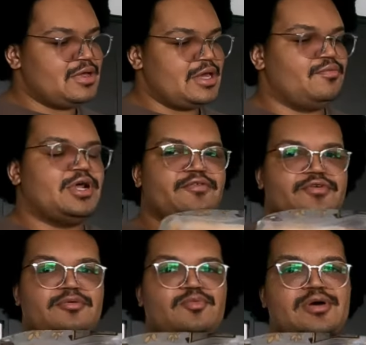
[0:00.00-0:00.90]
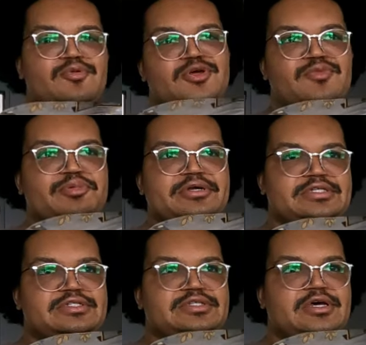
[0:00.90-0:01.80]
Okay, whatever. Well, I'm only one
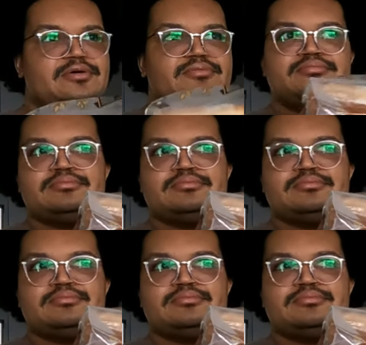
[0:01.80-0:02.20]
person, so.